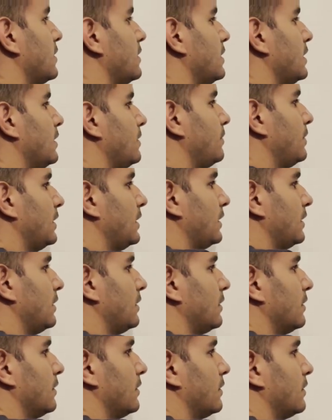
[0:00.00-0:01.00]

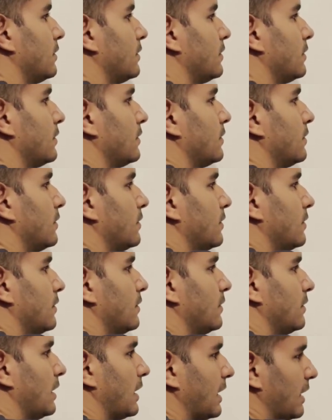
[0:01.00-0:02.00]
dB,
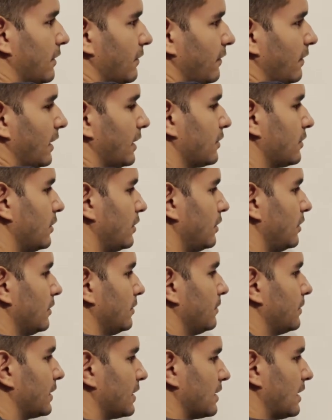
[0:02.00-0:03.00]
again,
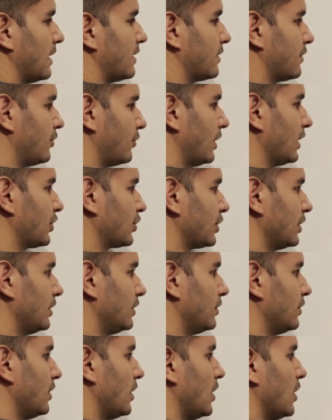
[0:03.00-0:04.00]
vector, because it has
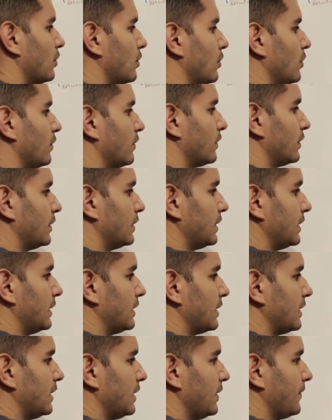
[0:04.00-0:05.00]
direction, over
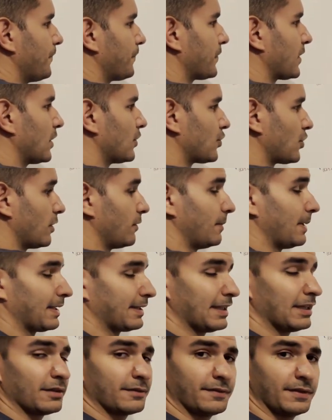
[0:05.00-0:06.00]
dt, so the
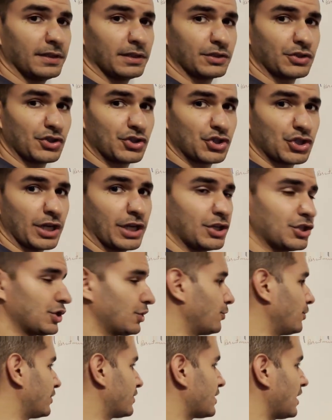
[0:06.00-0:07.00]
magnetic field is
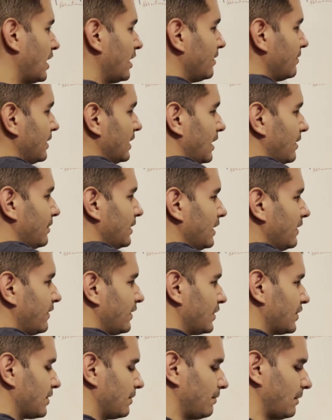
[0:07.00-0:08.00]
changing with time, and I believe
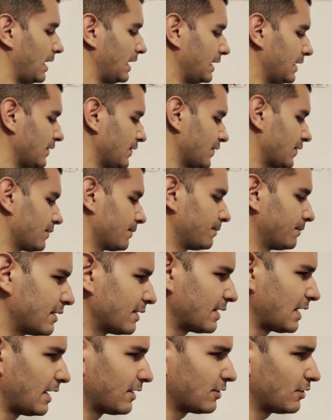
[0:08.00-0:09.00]
there's a minus.
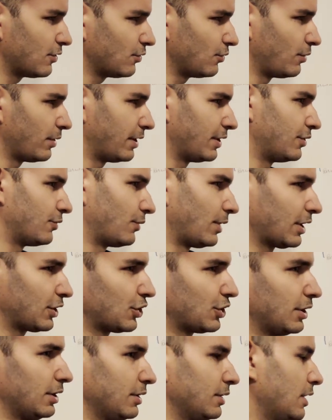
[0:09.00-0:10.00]
This has to do with the
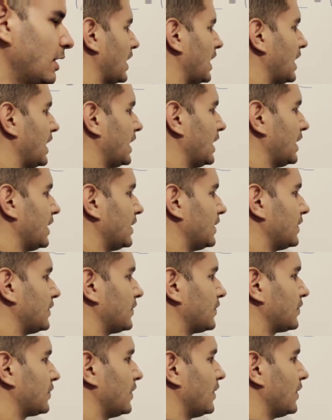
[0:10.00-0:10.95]
direction. And